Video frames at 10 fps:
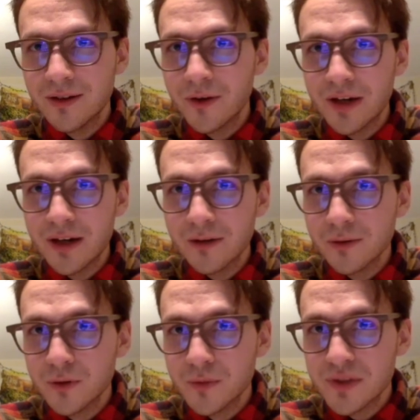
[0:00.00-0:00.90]
like
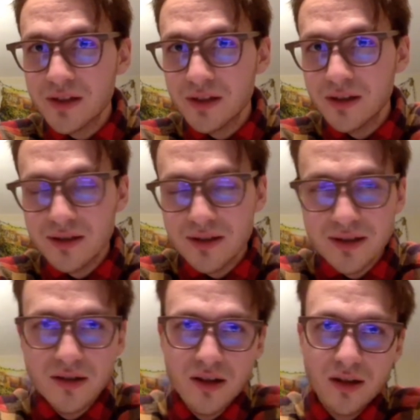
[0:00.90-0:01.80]
old, you know,
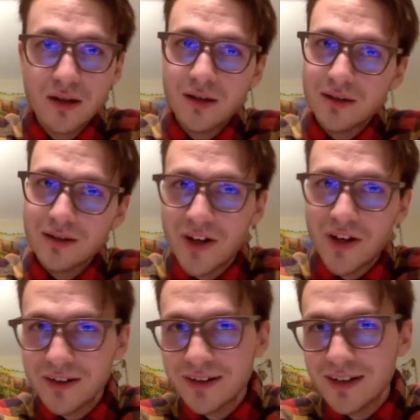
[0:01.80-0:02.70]
heirloom
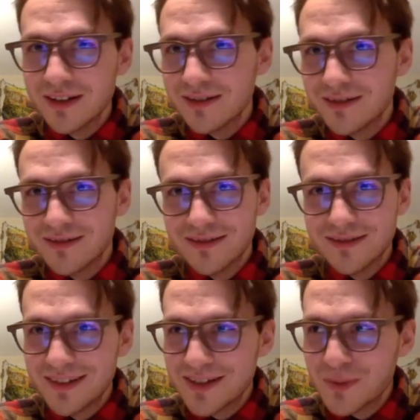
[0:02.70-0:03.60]
seeds,
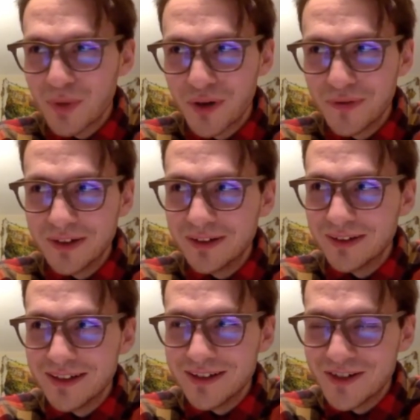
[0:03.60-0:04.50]
they're not going to get
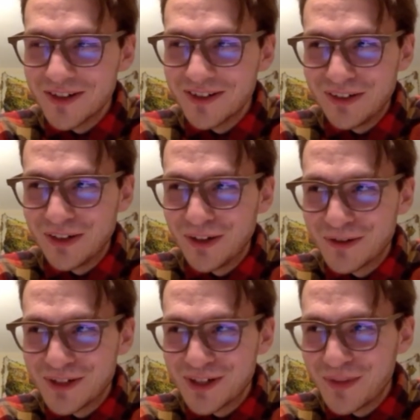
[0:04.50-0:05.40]
this
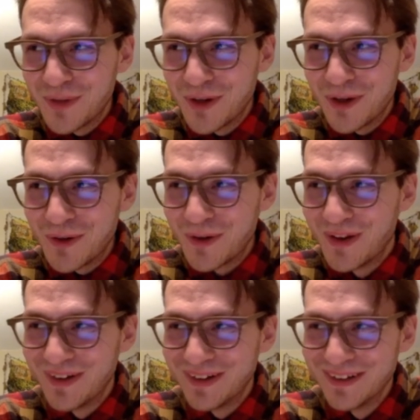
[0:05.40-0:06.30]
perfectly,
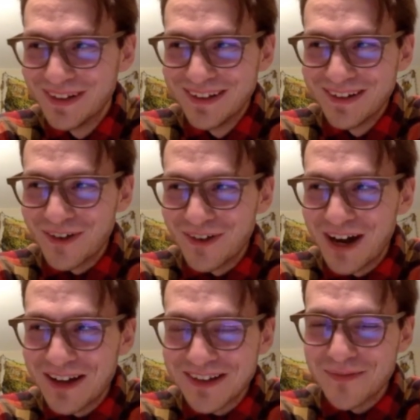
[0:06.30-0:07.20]

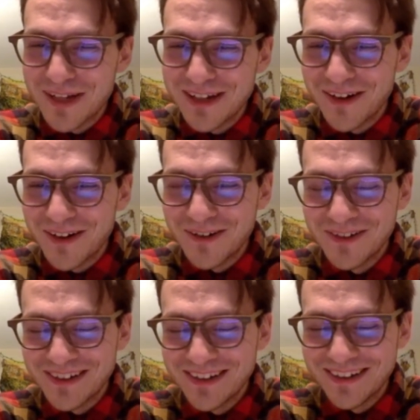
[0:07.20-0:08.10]
GMO
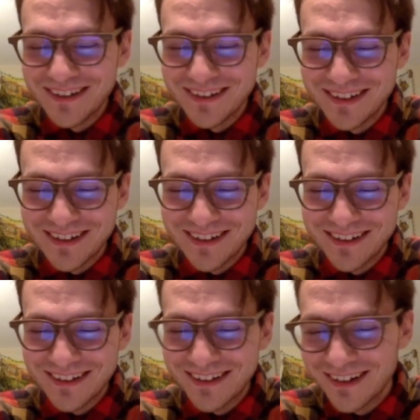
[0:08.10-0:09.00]
round
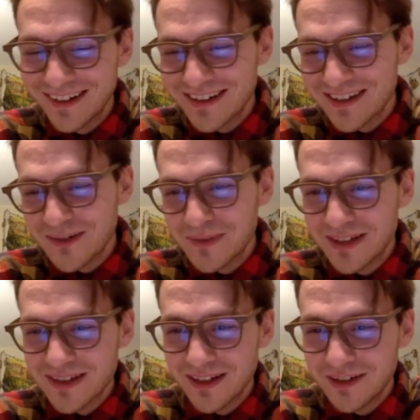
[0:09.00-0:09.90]
tomato. You know,
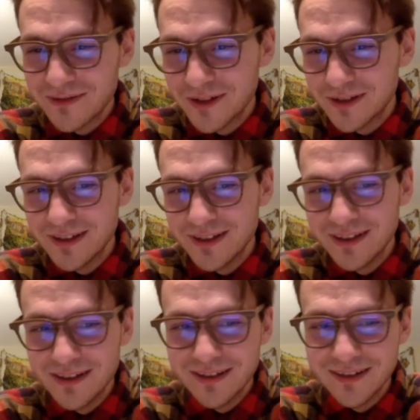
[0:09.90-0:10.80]
they're going to get
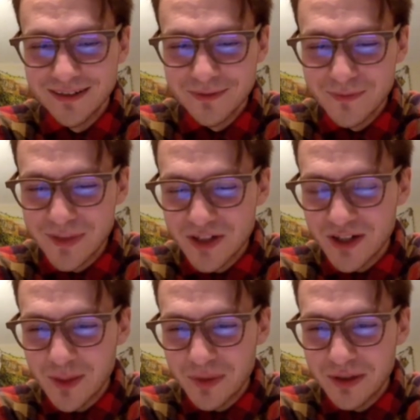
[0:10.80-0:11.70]
something that's kind of
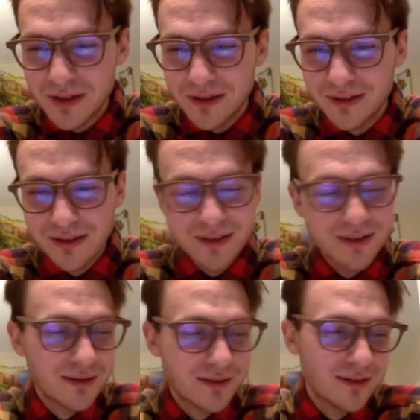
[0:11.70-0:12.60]
ugly and
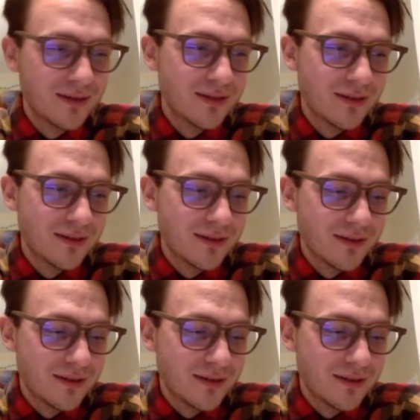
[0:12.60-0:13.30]
misshapen,